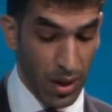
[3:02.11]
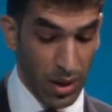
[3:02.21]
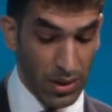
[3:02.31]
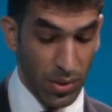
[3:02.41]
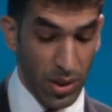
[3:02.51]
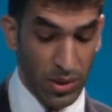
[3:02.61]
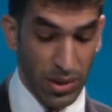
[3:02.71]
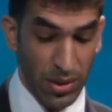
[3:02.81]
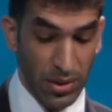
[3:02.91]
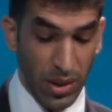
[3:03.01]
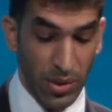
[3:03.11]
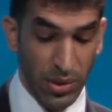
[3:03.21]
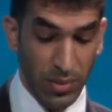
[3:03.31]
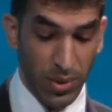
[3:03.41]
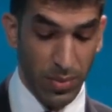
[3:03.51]

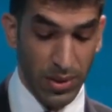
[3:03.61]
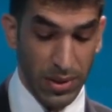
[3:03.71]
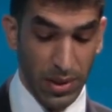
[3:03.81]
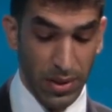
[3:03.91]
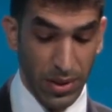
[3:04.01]
intellectual property in the